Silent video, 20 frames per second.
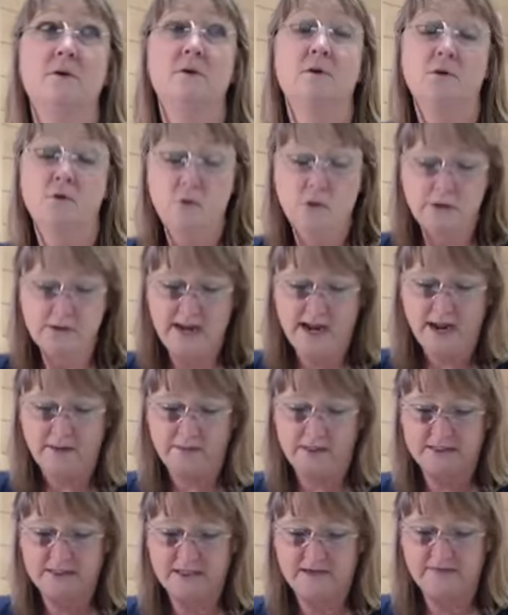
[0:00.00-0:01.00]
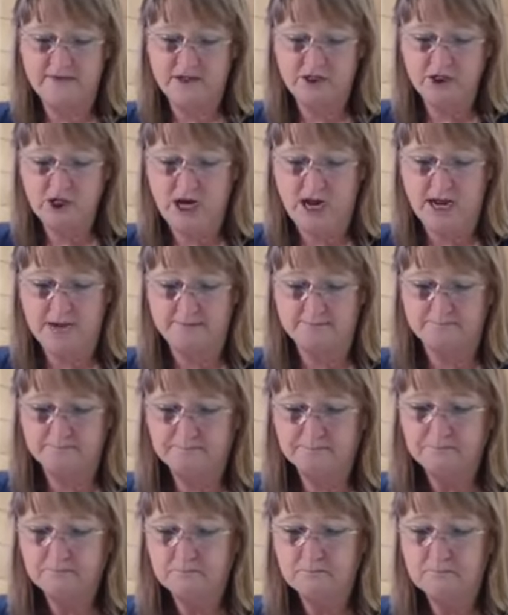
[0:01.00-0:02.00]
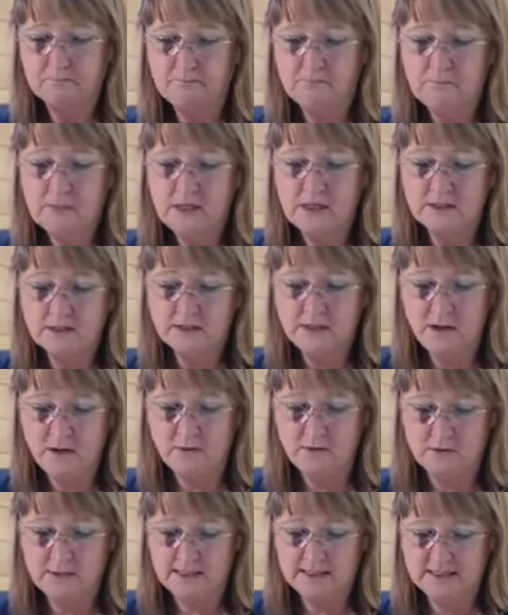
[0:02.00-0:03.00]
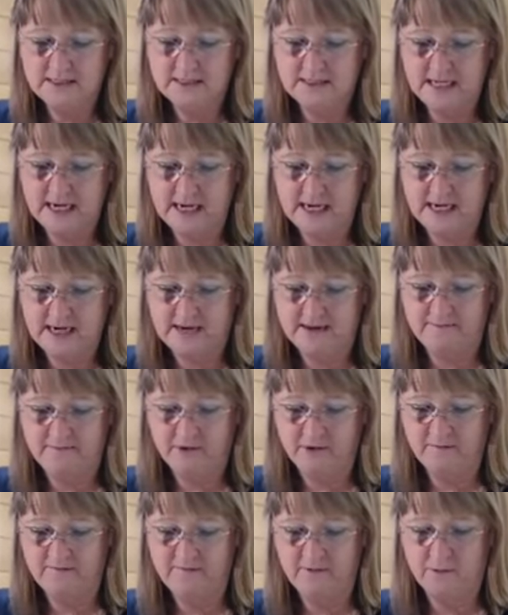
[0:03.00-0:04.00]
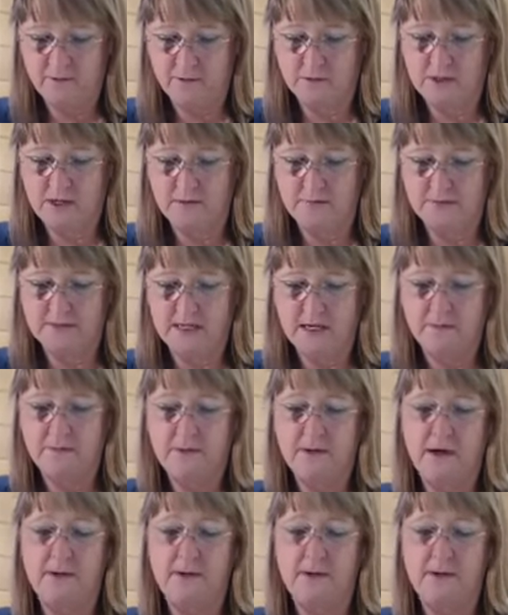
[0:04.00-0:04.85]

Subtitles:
QuiltCam, let's give it a shot. So let's see if her photo comes up.